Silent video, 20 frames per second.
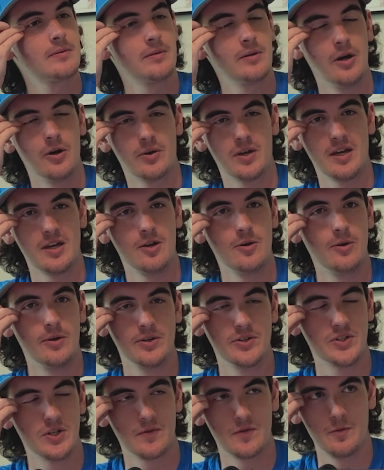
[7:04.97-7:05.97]
okay, you don't
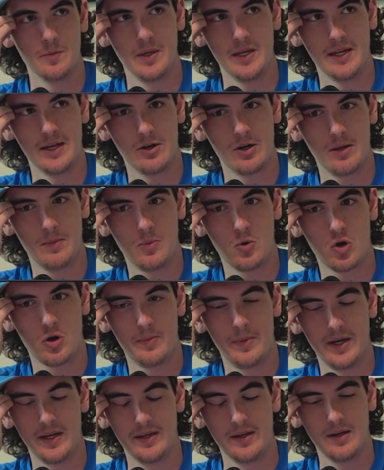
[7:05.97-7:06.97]
deserve to be here anymore,
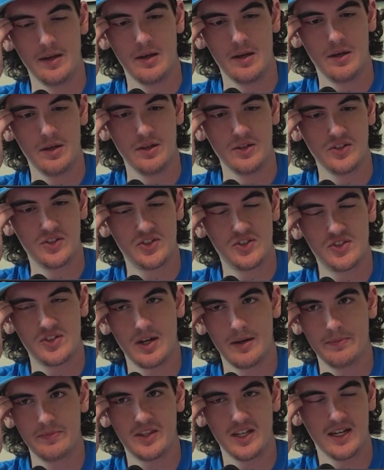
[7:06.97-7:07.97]
but
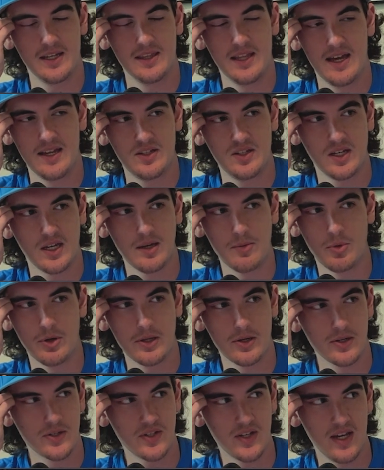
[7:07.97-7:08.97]
something in that team,
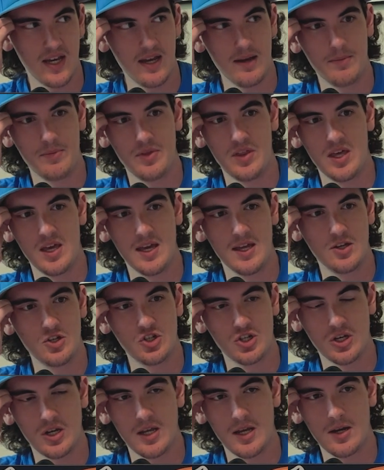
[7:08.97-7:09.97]
whether it's him, the
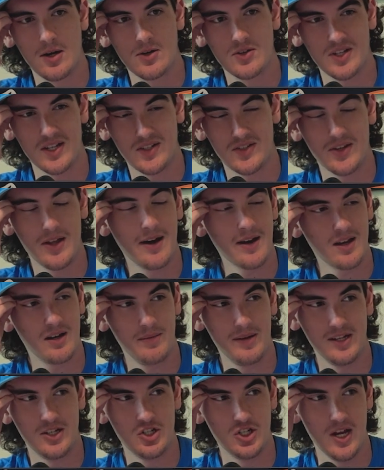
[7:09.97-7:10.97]
engineers, it's not going to
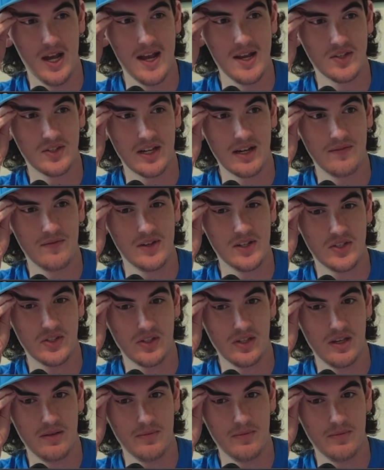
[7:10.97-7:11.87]
be Chase, obviously,